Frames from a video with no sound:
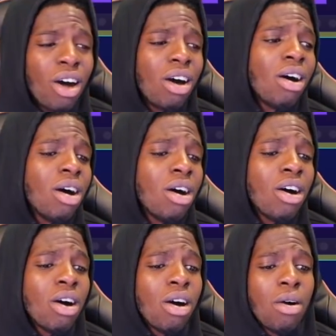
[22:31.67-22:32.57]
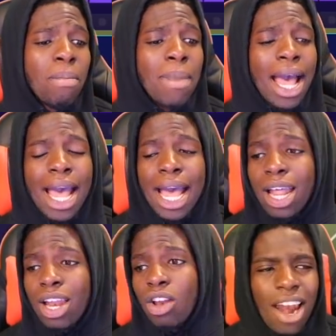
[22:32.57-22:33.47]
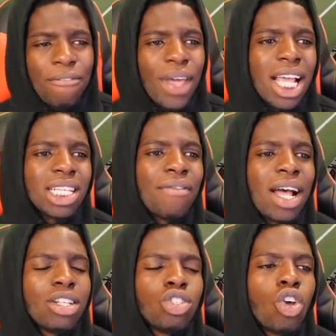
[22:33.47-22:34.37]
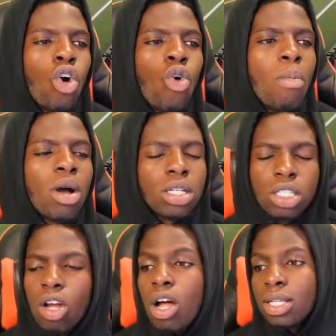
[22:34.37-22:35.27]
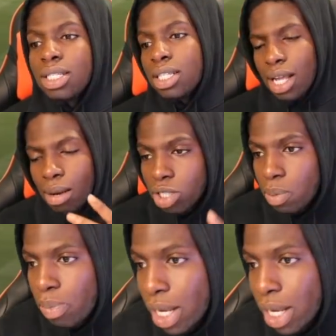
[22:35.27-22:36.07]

Oh man. And the thing is, I've had so much chances. I'm just